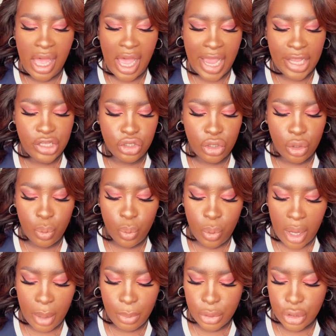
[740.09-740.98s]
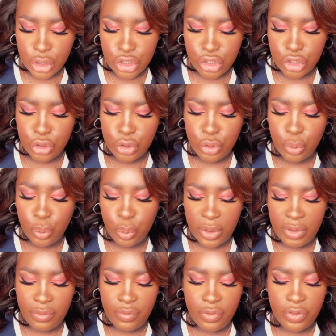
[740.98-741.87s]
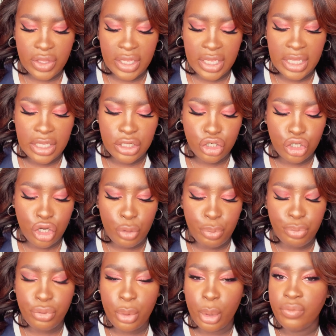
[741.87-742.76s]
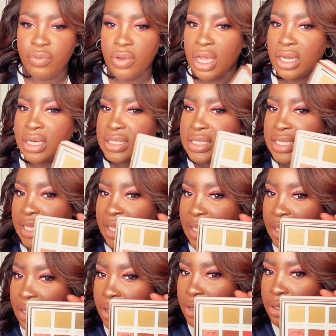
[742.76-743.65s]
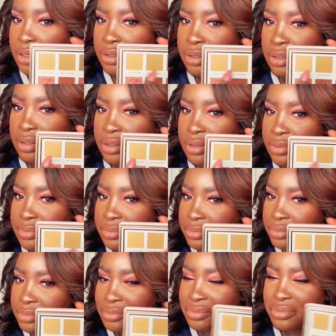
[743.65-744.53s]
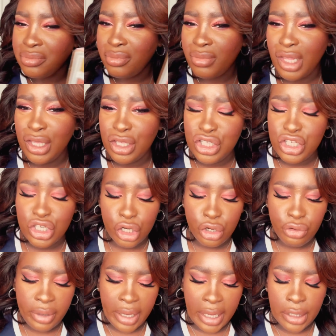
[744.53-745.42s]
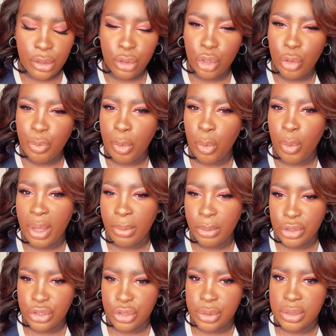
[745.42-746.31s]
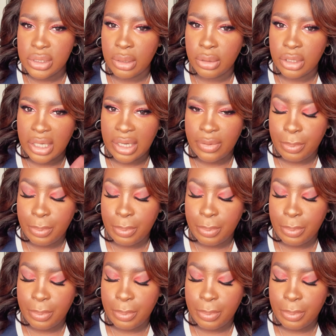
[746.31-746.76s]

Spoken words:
I don't know what I'm going to do with the top row of colors here to create a look, but what I'm going to do is I'm going to